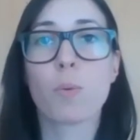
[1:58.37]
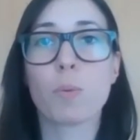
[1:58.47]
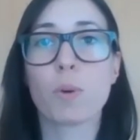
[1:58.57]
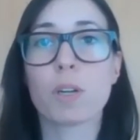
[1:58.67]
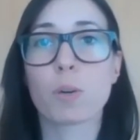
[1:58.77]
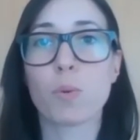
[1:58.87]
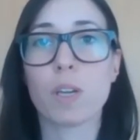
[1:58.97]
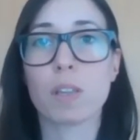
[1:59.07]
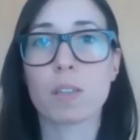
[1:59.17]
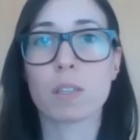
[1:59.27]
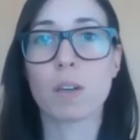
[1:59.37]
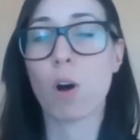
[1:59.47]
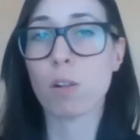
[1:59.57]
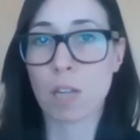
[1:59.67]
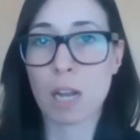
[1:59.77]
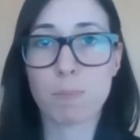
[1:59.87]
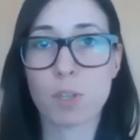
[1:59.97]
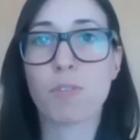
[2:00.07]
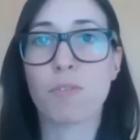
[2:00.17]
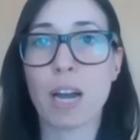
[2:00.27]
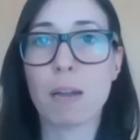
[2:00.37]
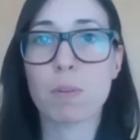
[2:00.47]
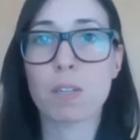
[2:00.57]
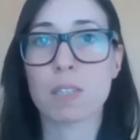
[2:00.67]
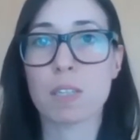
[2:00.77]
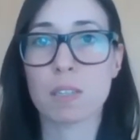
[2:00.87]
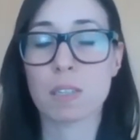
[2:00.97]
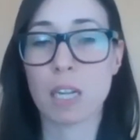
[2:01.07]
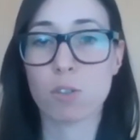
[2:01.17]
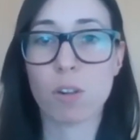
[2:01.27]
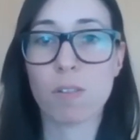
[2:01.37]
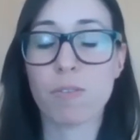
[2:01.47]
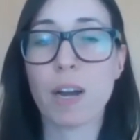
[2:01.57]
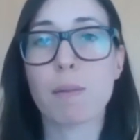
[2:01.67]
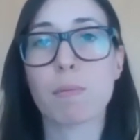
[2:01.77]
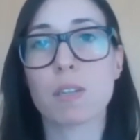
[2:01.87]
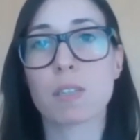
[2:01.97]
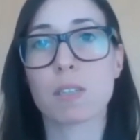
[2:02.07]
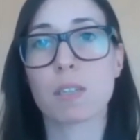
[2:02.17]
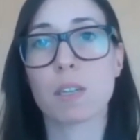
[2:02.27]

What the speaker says: We work with all types of fibers, since natural fibers